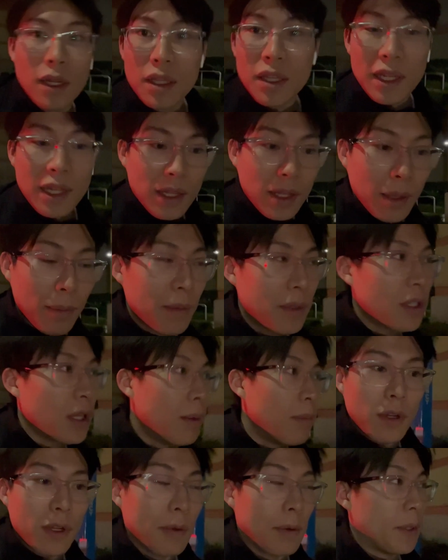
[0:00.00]
to eat
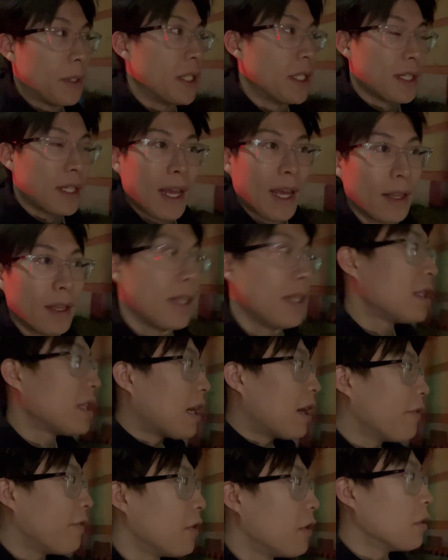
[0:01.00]
dimsum. It was just Cantonese
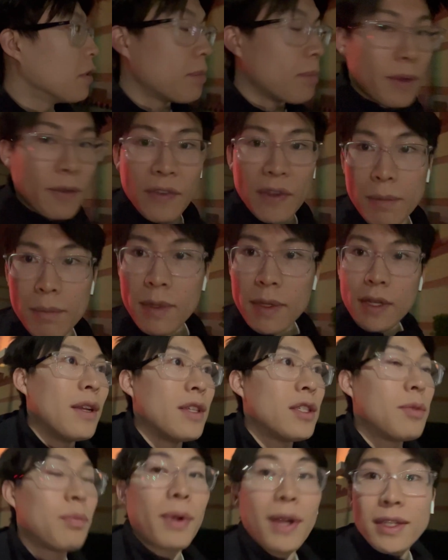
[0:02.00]
style food with my family.
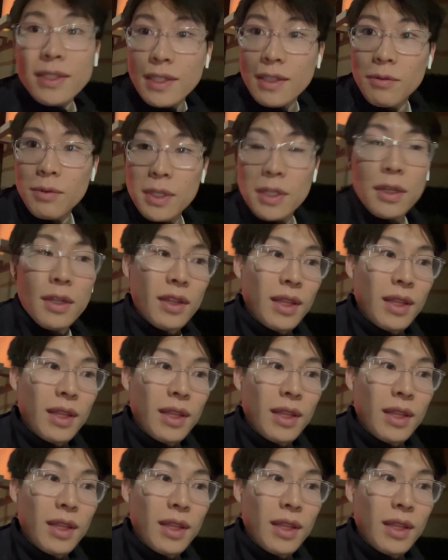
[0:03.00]
Surprisingly, really good